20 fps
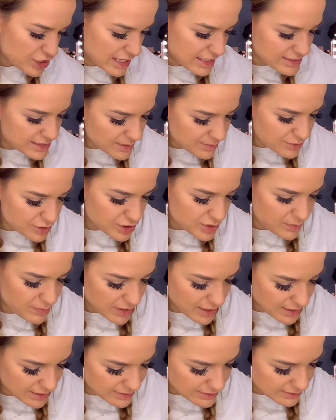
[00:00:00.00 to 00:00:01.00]
ends up just
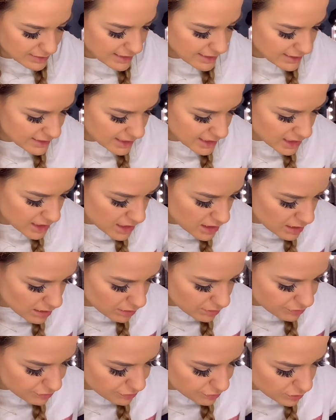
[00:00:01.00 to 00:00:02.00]
being like a
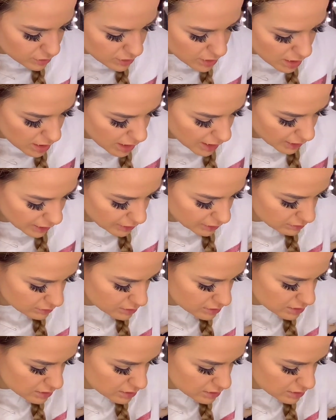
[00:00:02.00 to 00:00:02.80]
full on,